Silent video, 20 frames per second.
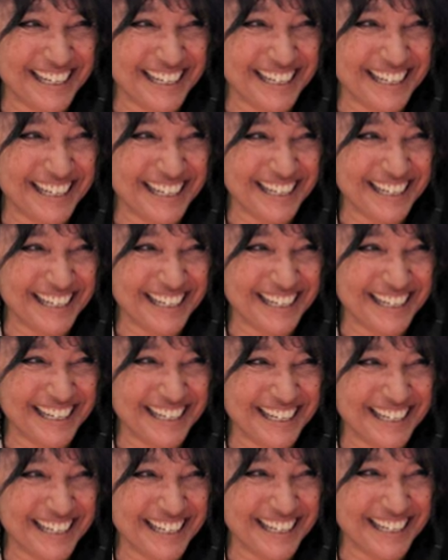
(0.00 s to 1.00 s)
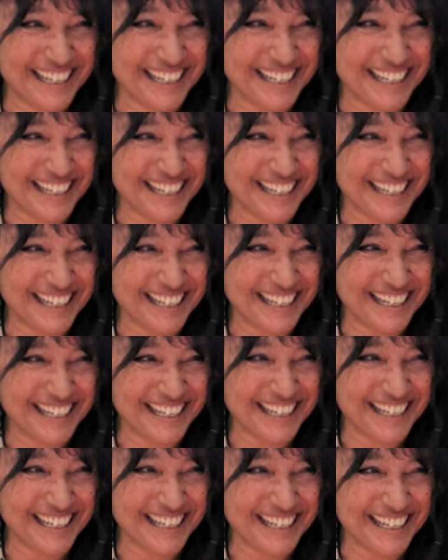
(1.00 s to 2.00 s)

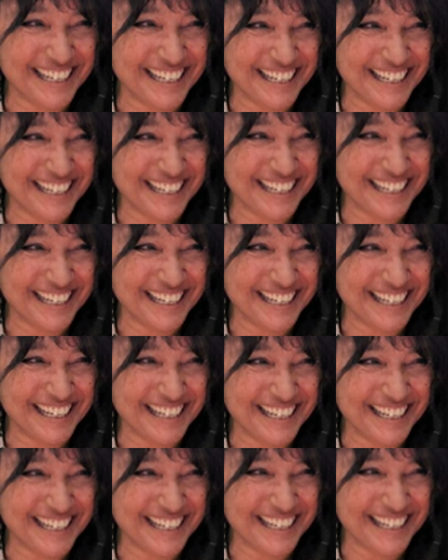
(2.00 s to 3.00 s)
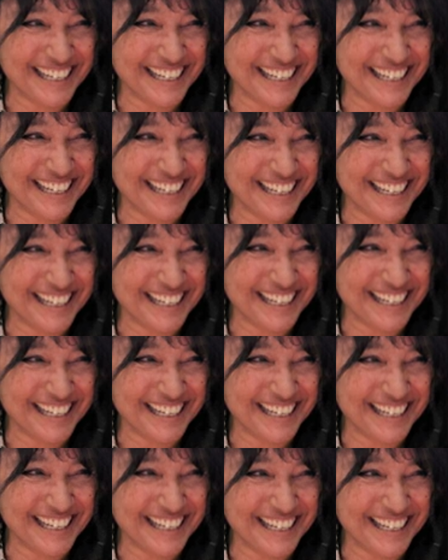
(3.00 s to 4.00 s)
(no one is talking)